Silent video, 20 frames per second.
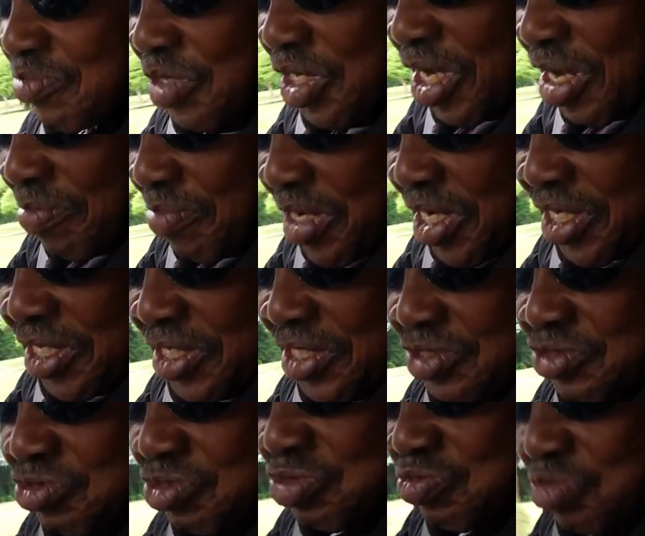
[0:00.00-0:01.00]
But our main
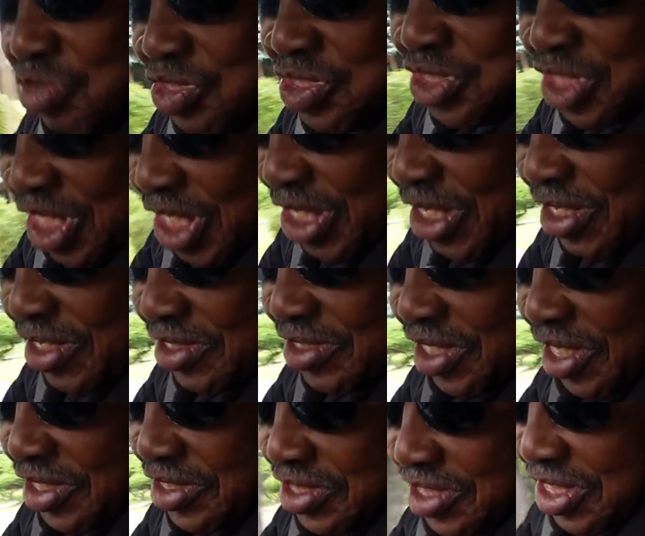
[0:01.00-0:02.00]
interest was
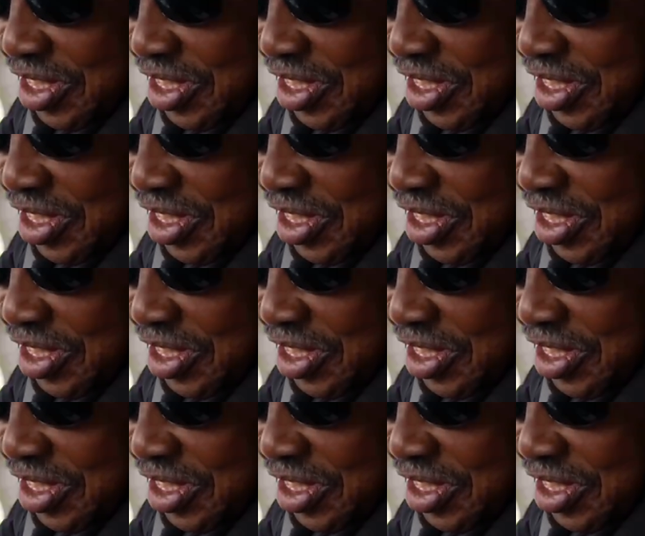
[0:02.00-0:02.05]
that